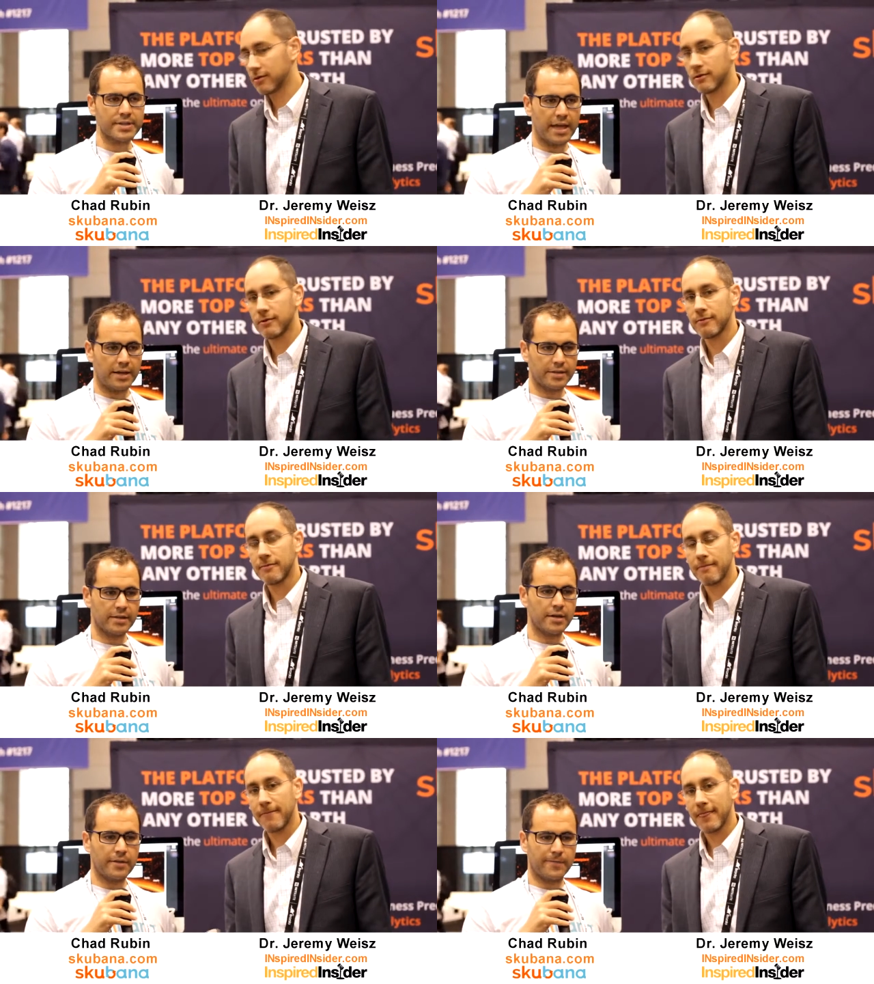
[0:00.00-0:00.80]
Speaker 1: and
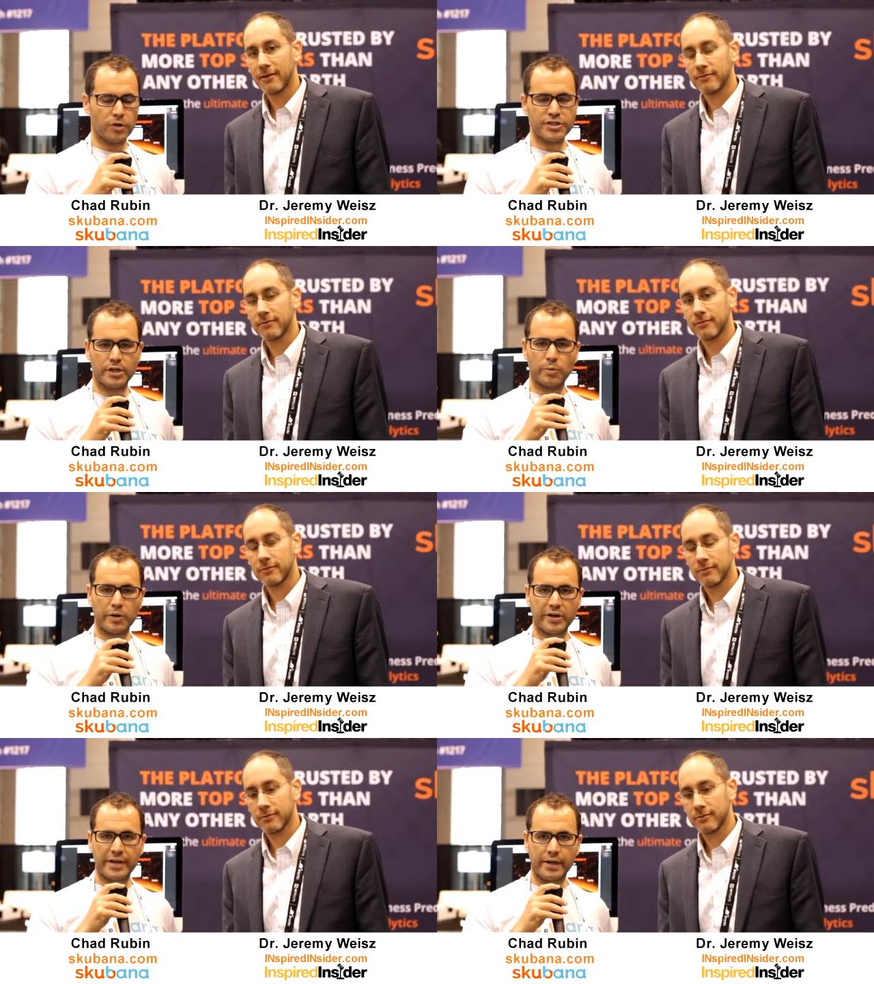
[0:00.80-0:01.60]
the first year
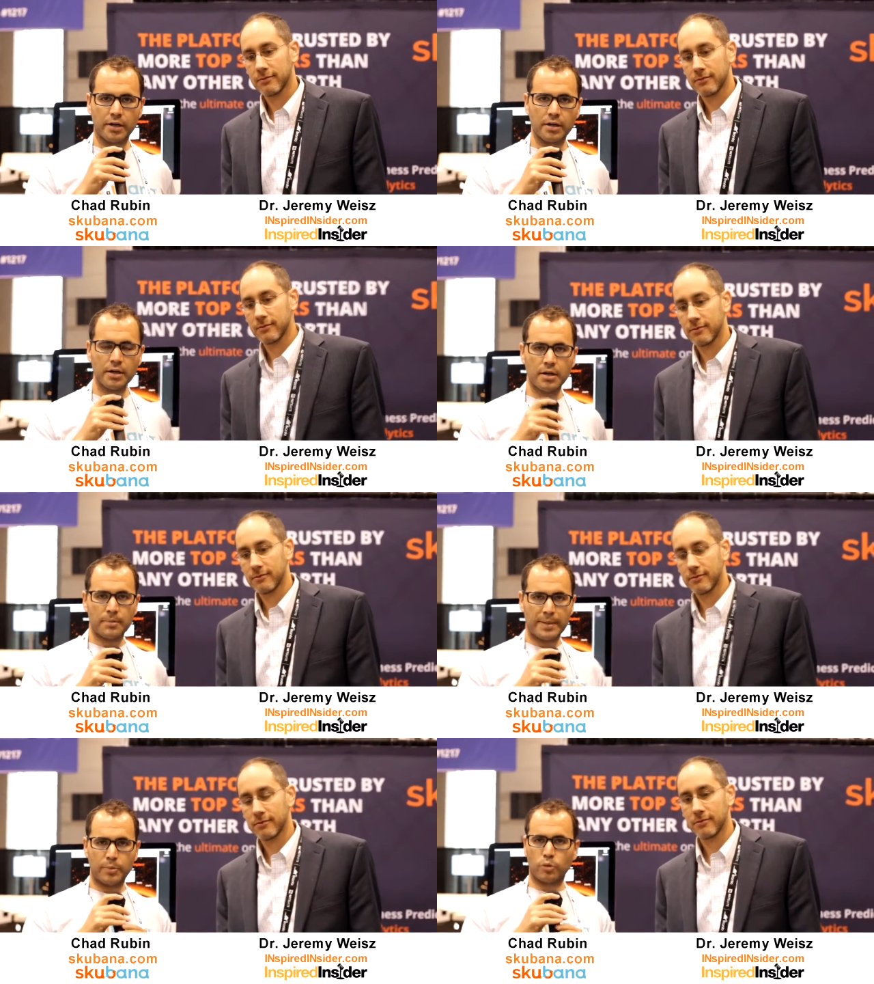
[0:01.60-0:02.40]
we were here,
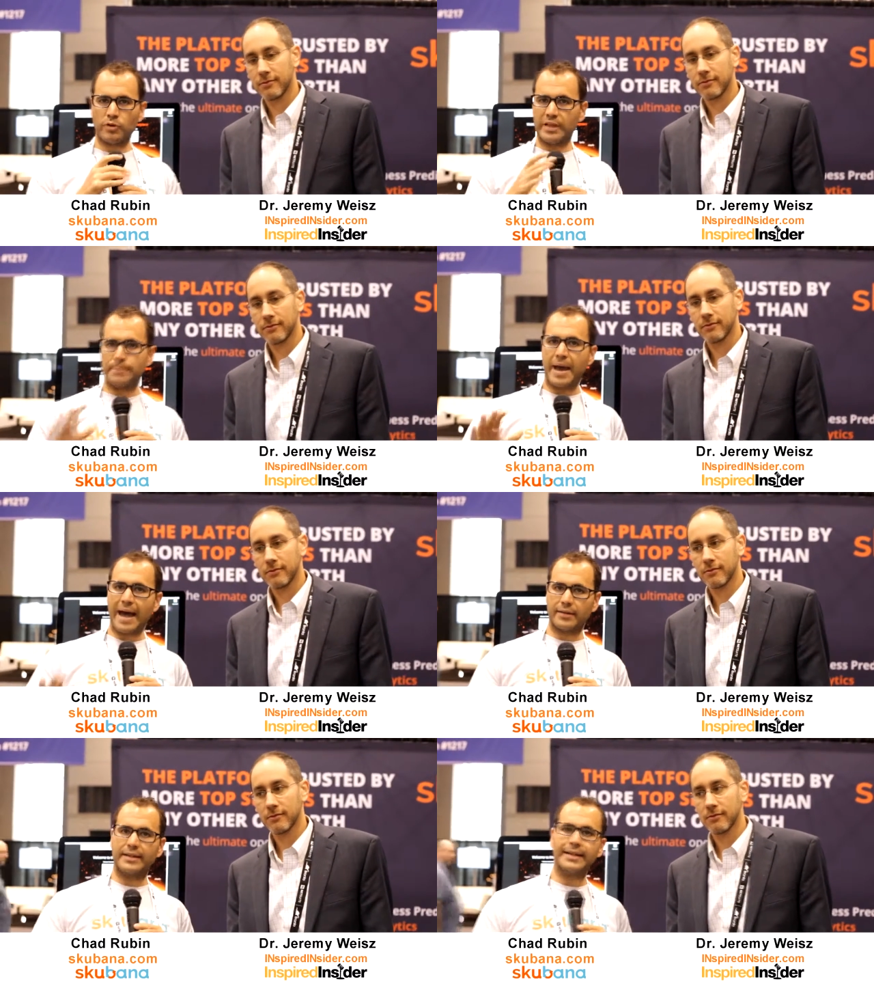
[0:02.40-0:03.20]
people were really
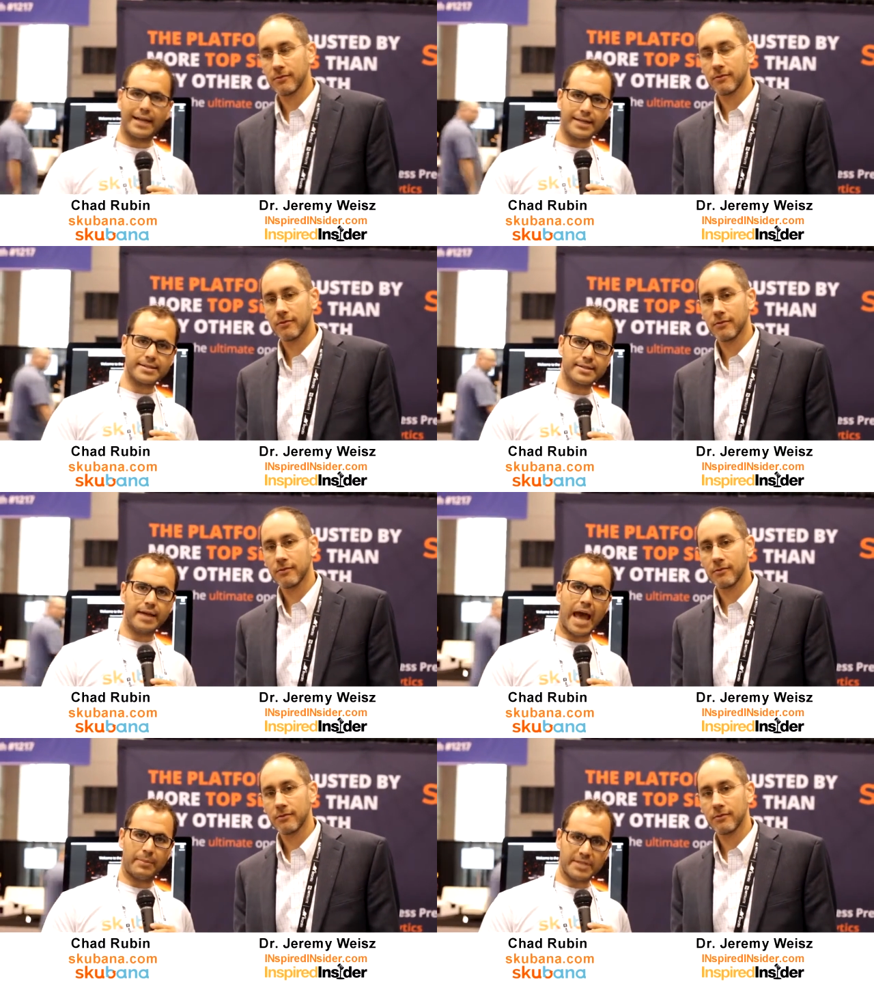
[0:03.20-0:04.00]
battling against
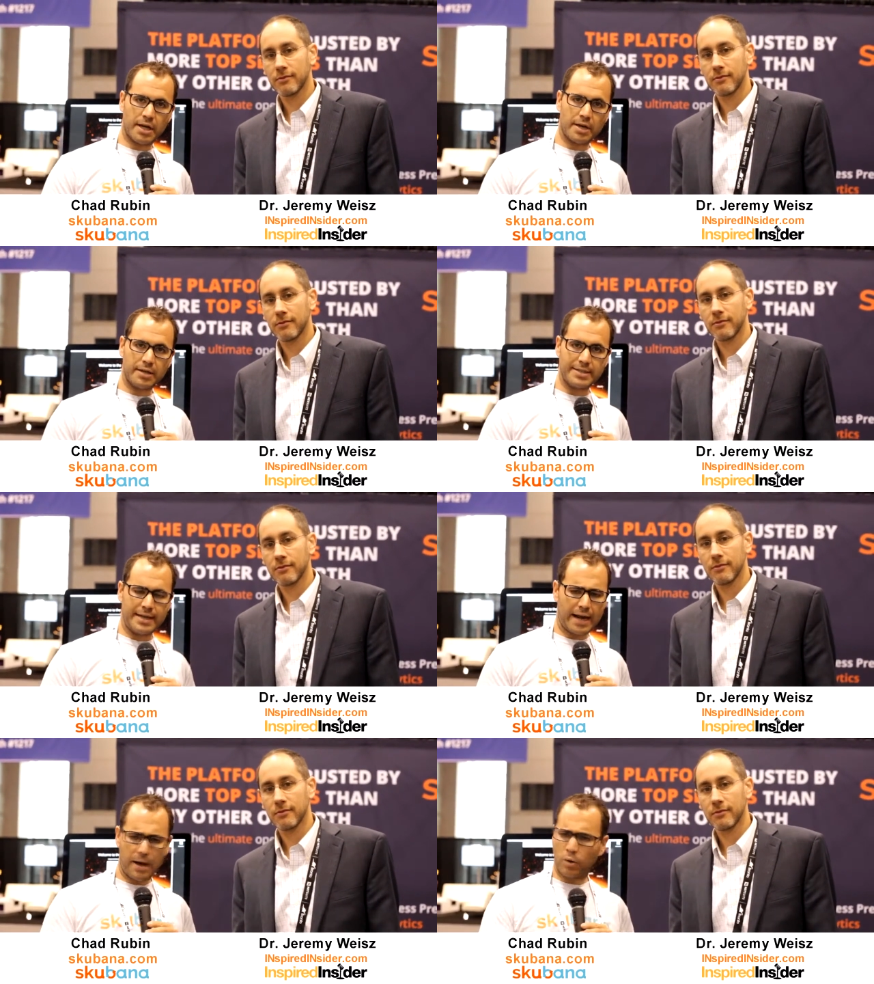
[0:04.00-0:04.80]
Amazon and
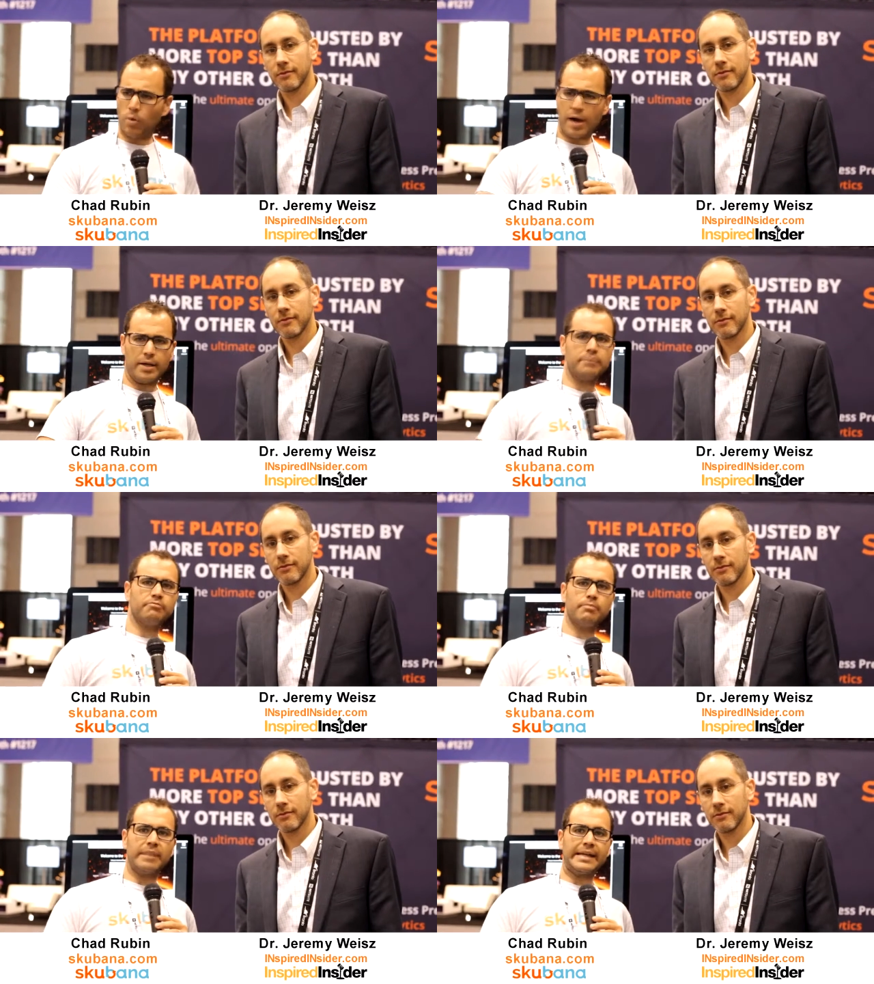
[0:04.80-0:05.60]
saying, I don't want to
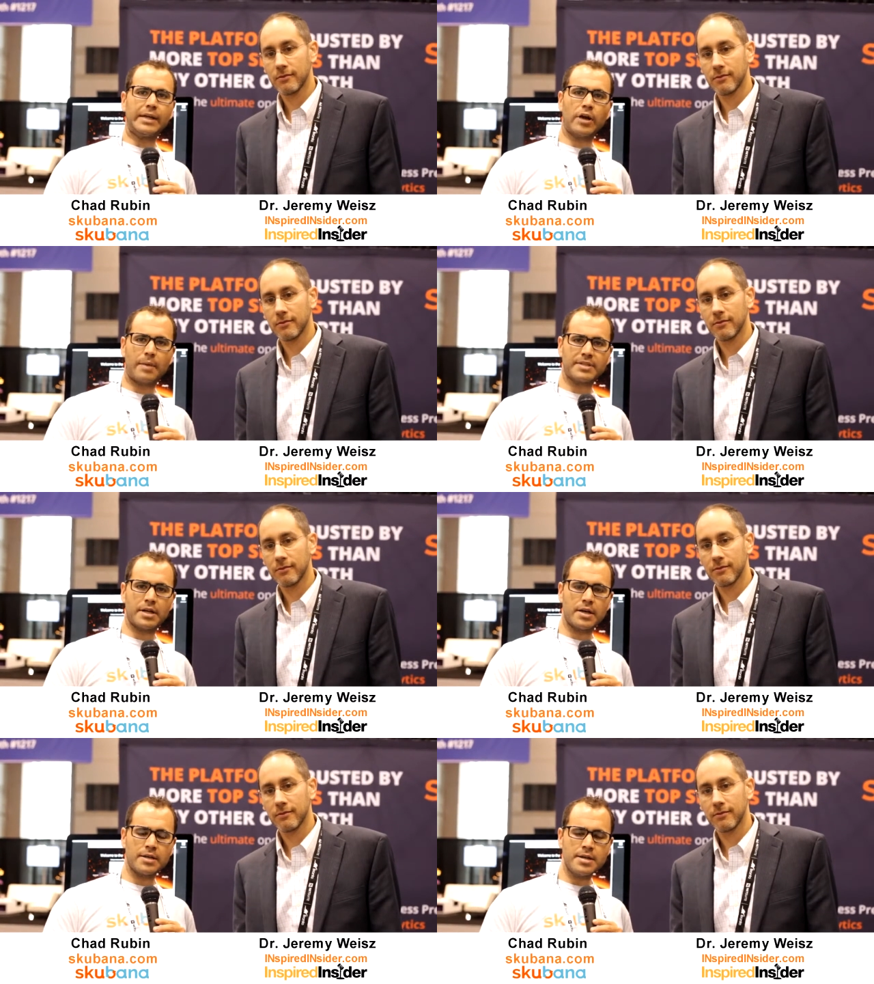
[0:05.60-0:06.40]
be near
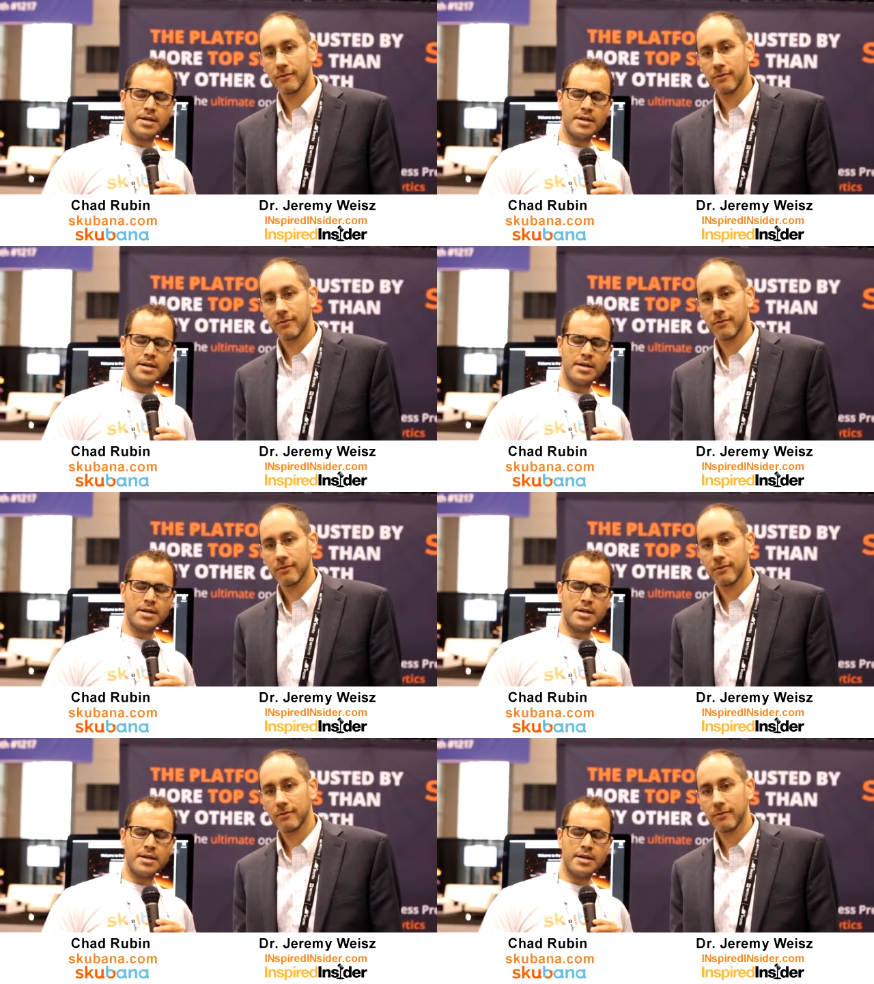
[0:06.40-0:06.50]
Amazon.